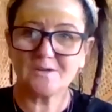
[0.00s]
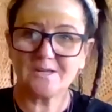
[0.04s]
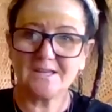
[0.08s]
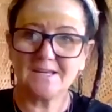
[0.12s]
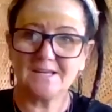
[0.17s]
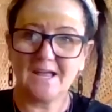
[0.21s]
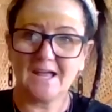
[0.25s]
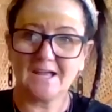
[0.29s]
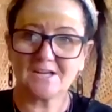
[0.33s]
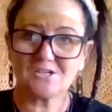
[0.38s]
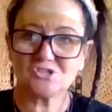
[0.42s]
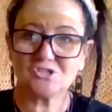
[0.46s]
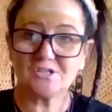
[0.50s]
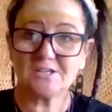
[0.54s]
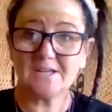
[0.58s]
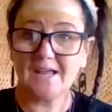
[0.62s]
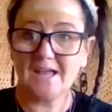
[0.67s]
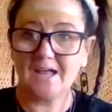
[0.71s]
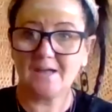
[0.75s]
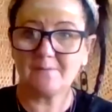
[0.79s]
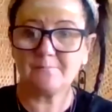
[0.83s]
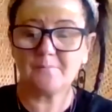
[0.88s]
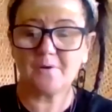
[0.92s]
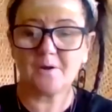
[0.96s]
It actually
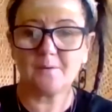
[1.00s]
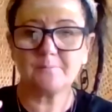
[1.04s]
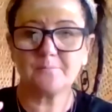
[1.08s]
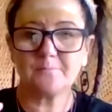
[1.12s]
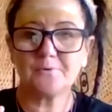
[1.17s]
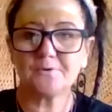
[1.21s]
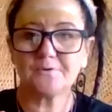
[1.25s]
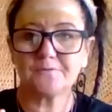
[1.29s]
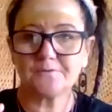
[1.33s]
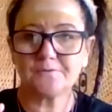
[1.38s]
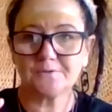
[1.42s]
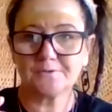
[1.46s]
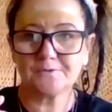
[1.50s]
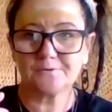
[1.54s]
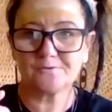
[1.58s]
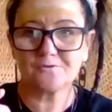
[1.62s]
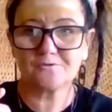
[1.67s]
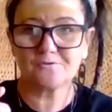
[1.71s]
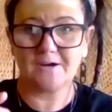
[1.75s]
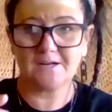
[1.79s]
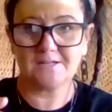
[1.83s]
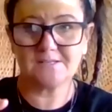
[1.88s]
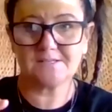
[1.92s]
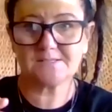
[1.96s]
had my beautiful little
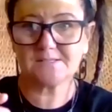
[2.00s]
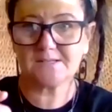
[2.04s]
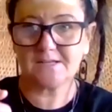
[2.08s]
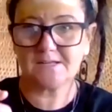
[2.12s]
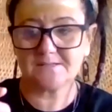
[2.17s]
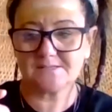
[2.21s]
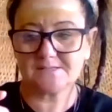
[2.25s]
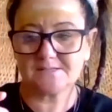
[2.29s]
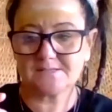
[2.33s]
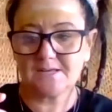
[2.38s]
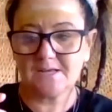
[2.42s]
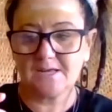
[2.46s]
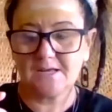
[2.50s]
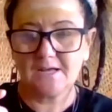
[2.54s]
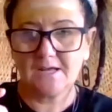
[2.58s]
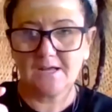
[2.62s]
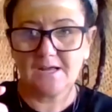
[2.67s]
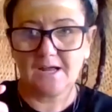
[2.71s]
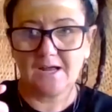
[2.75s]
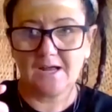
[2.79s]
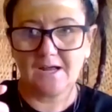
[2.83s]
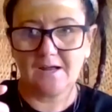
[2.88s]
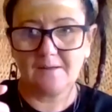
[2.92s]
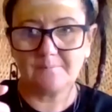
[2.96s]
grandson's
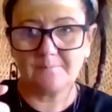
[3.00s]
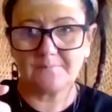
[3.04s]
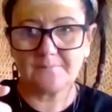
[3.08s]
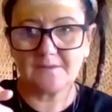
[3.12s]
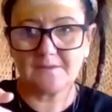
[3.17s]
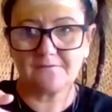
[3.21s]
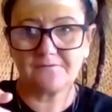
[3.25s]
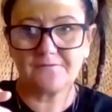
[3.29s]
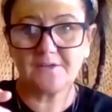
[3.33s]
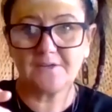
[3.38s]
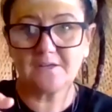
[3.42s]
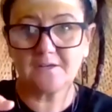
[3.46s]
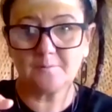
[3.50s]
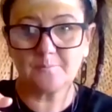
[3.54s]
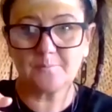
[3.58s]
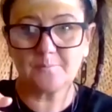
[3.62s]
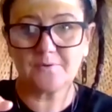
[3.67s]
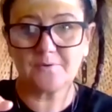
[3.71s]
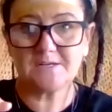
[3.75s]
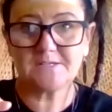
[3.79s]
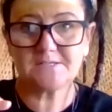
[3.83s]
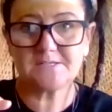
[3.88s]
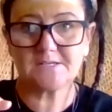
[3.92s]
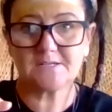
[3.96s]
um,
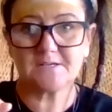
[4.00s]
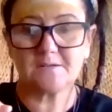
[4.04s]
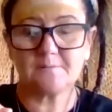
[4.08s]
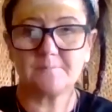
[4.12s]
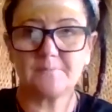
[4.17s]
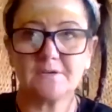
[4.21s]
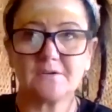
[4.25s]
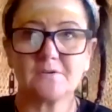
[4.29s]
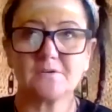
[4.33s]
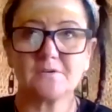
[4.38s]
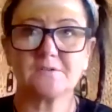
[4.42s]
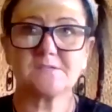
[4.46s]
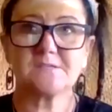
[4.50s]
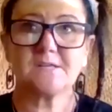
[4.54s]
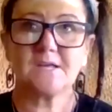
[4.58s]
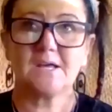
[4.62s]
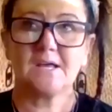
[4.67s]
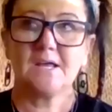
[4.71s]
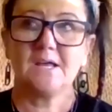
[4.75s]
fingerprint in it because